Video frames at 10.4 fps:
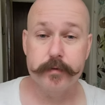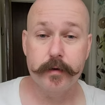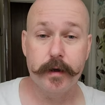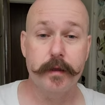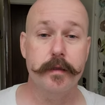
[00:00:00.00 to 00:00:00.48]

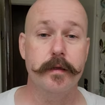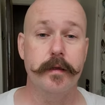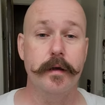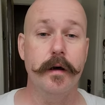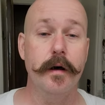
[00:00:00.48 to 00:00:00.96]
strength
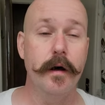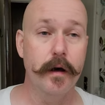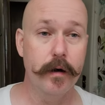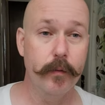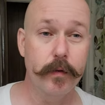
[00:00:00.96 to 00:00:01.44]

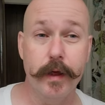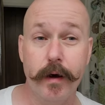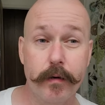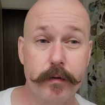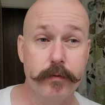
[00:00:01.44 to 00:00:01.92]
uh,
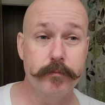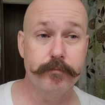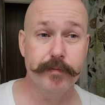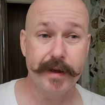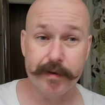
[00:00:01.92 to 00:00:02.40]
without
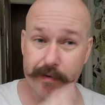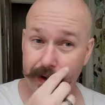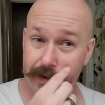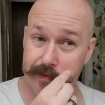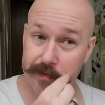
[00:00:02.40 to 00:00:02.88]
like
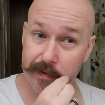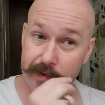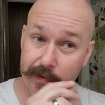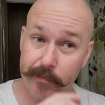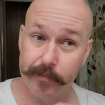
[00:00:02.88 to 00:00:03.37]
causing you
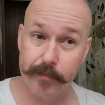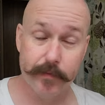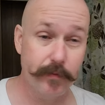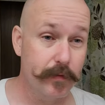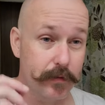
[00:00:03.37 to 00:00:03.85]
know
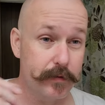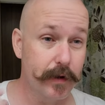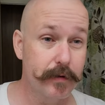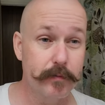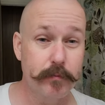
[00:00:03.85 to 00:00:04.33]

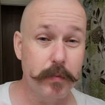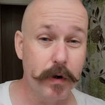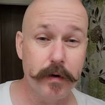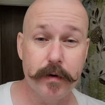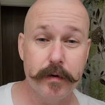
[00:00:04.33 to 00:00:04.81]
scent
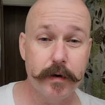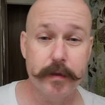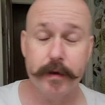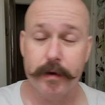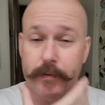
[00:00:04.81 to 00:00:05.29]
burn or
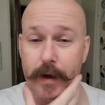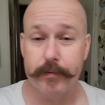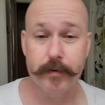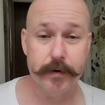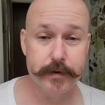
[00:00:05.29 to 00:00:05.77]
anything
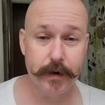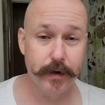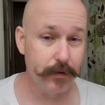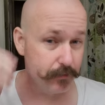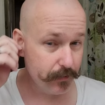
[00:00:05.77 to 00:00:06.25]
after a
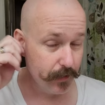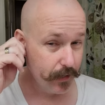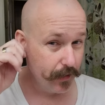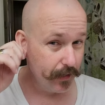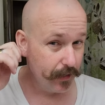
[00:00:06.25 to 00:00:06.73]
shave.
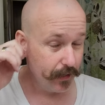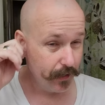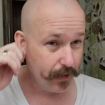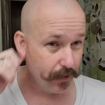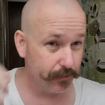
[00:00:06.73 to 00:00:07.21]

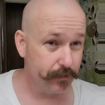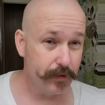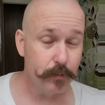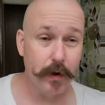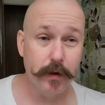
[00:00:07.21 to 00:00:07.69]
Uh,
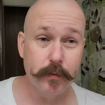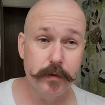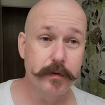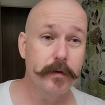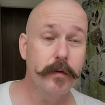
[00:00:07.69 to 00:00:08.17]
obviously, you probably
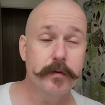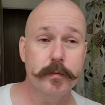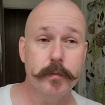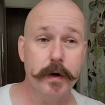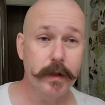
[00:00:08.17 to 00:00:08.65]
wouldn't go and
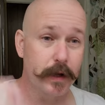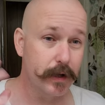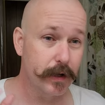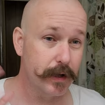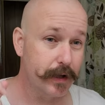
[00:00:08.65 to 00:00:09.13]
spray
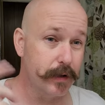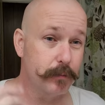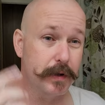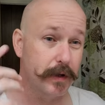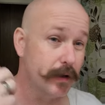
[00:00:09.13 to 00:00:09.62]
like a
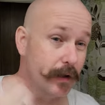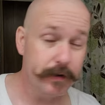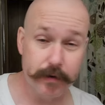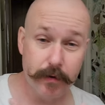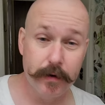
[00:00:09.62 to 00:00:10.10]
EDP
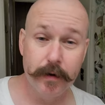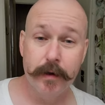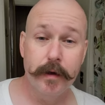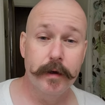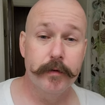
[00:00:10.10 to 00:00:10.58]
on your
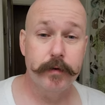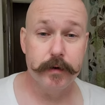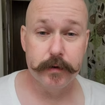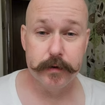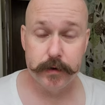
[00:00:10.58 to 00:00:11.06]

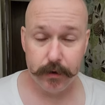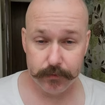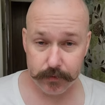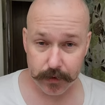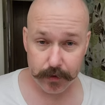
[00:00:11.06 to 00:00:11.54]
freshly
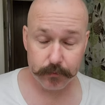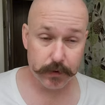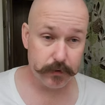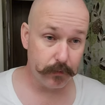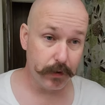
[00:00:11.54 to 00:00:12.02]
shaven skin,
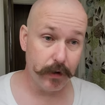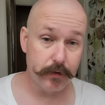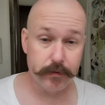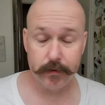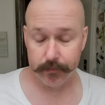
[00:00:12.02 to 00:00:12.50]
but somehow
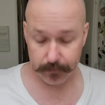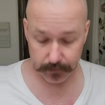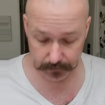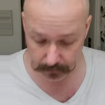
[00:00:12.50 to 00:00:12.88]
this stuff feels